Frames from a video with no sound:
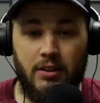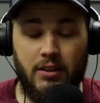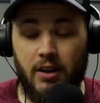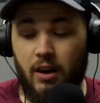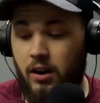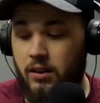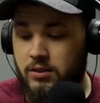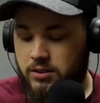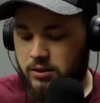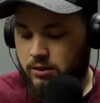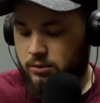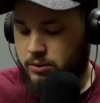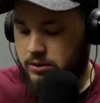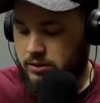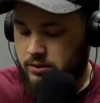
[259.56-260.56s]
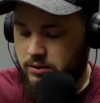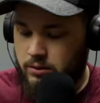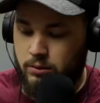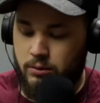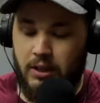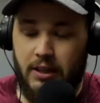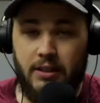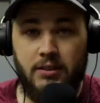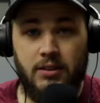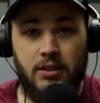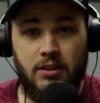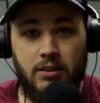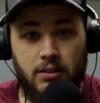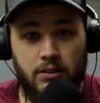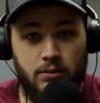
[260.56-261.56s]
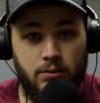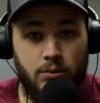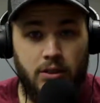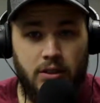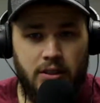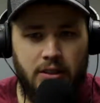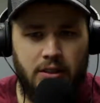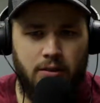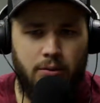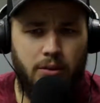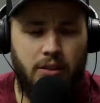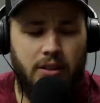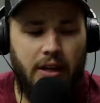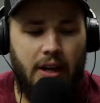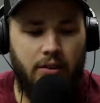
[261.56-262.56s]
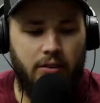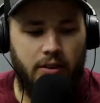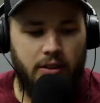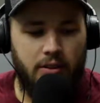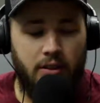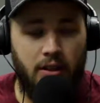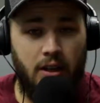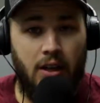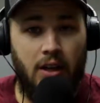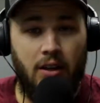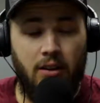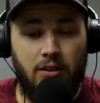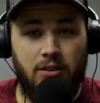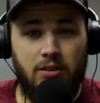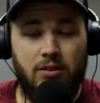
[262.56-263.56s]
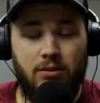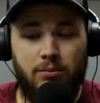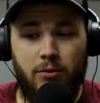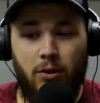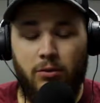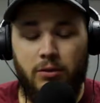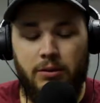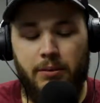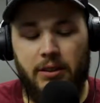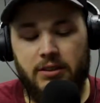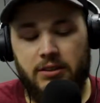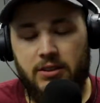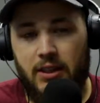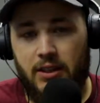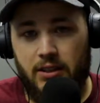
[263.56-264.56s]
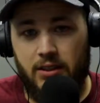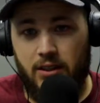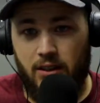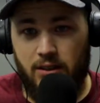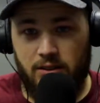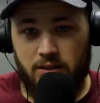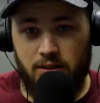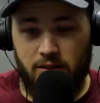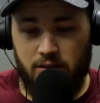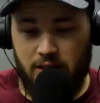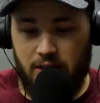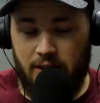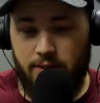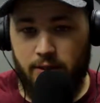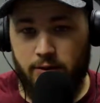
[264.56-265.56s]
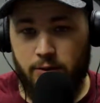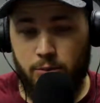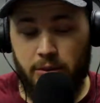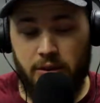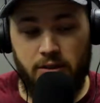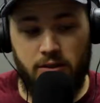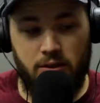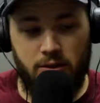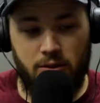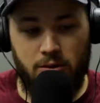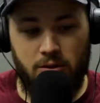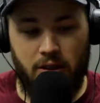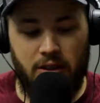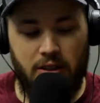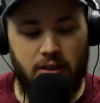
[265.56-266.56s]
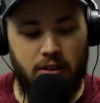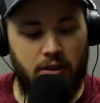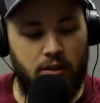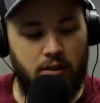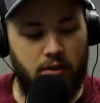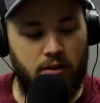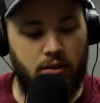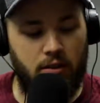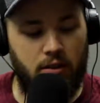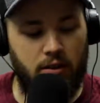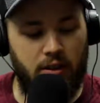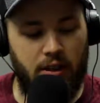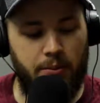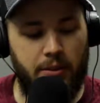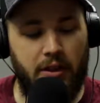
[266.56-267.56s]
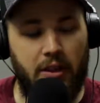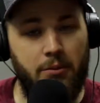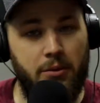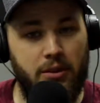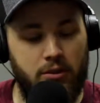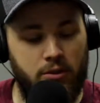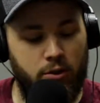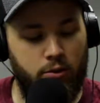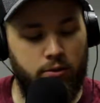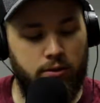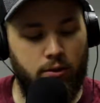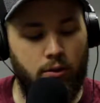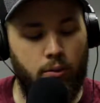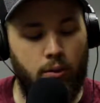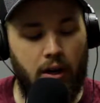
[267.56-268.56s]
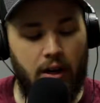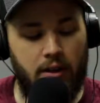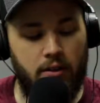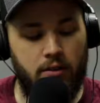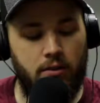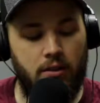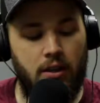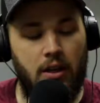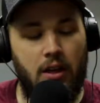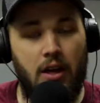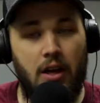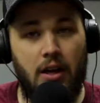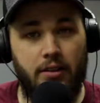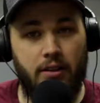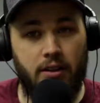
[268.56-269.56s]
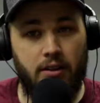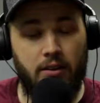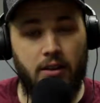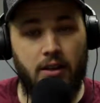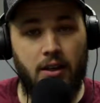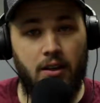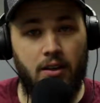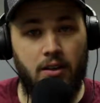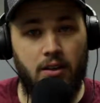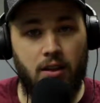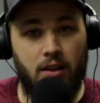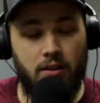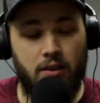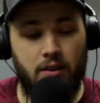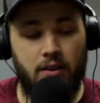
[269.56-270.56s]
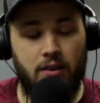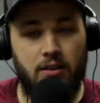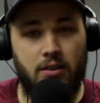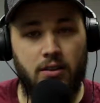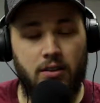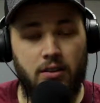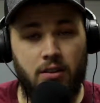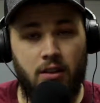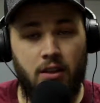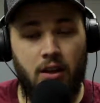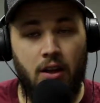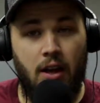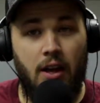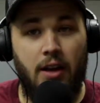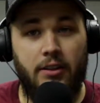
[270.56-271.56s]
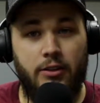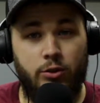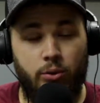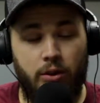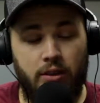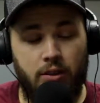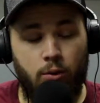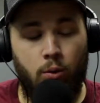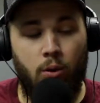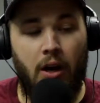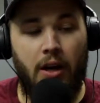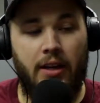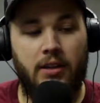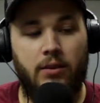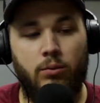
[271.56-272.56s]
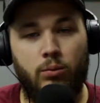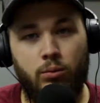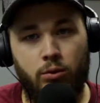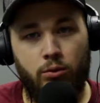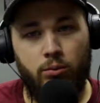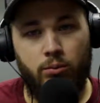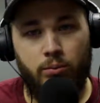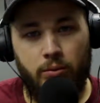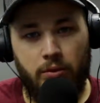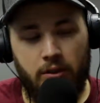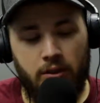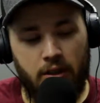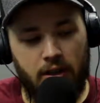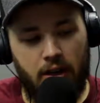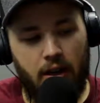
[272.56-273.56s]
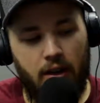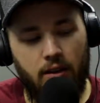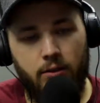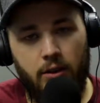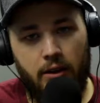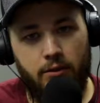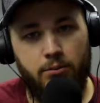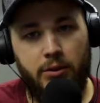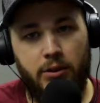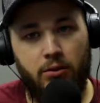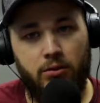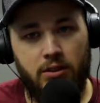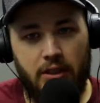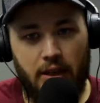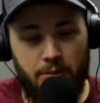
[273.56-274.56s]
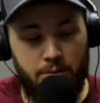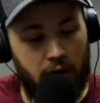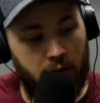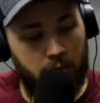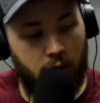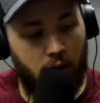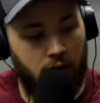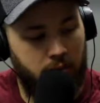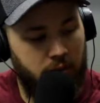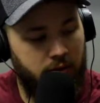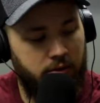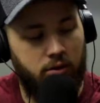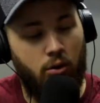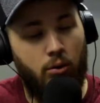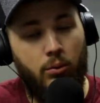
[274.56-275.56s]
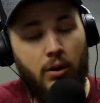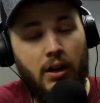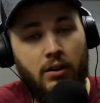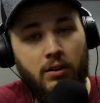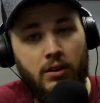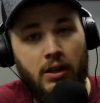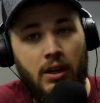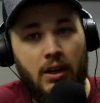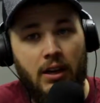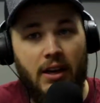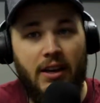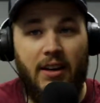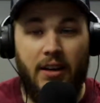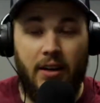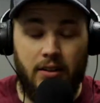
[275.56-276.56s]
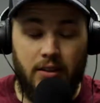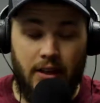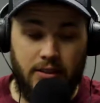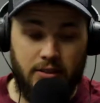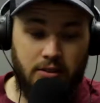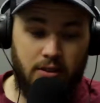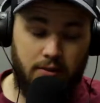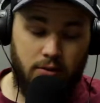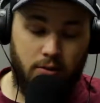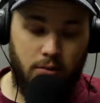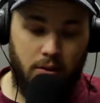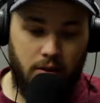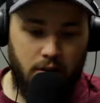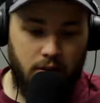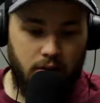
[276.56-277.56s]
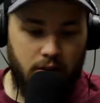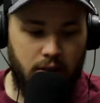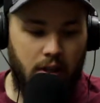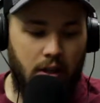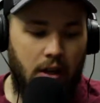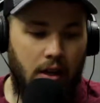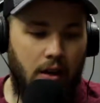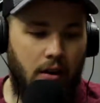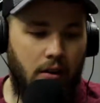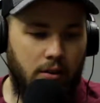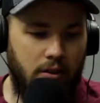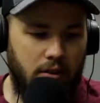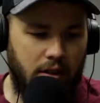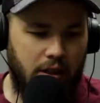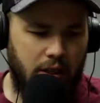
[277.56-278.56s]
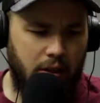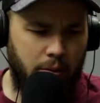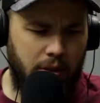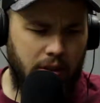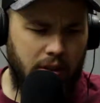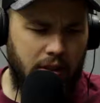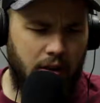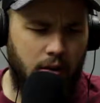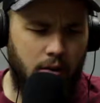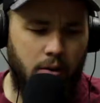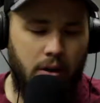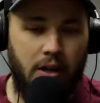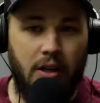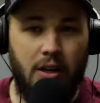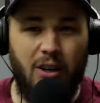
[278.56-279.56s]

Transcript: The concert was great. Really, really out there. It was only my second concert that I've ever been to, and I think I'm gonna keep it at 2 for a while. I think I need to enjoy the quiet room that I have built at my apartment for a while, and I got a lot of stuff to work on. Oh, look, here we go.